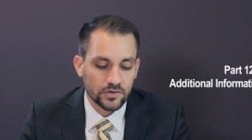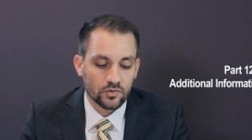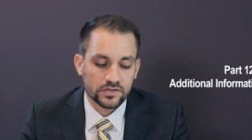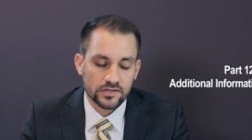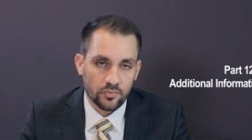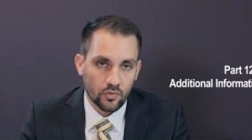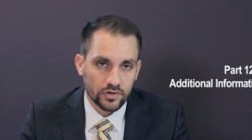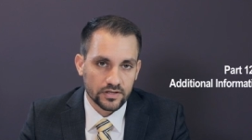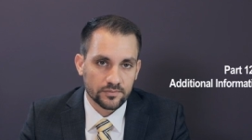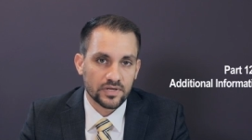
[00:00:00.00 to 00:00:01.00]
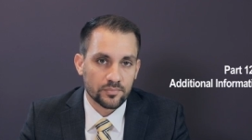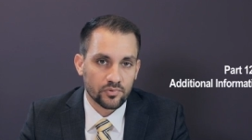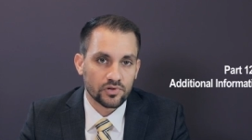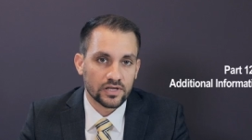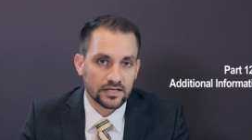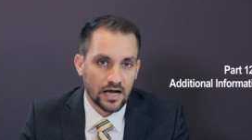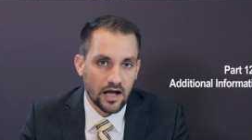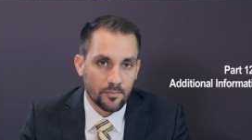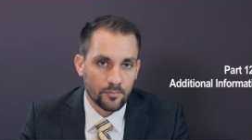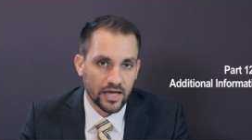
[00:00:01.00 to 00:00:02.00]
or supported people in
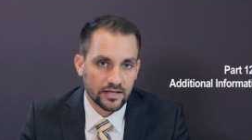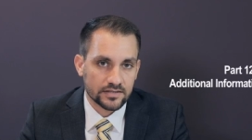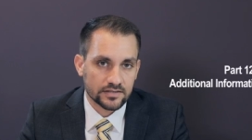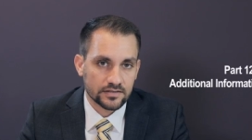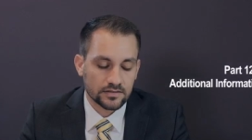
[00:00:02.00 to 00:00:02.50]
combat?